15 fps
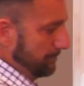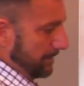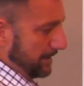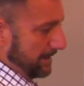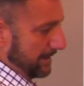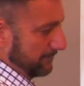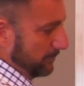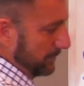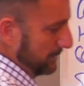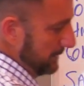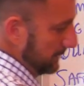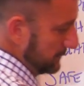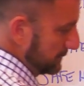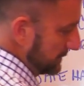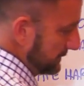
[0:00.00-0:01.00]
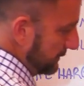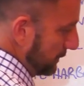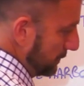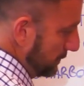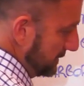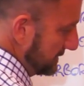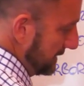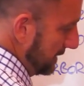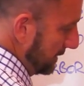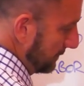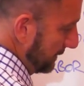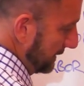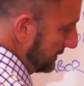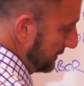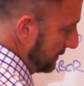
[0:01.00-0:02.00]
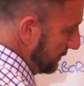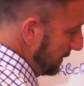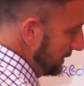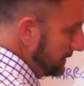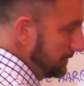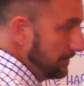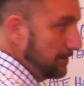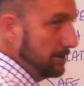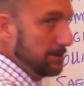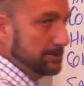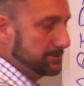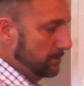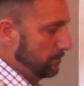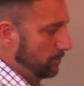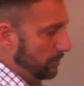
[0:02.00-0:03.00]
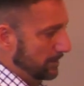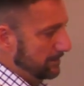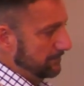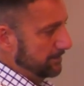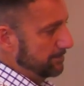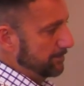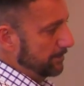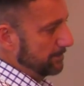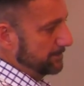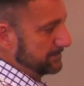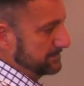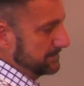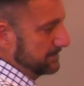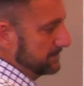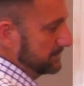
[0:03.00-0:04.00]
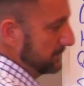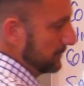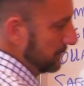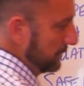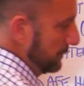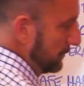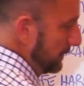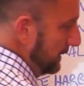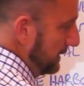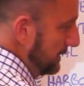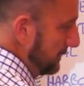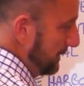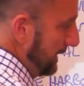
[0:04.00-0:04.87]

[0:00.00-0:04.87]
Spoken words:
may have one in here just for retirement, right? So whatever the purpose is, you'll end up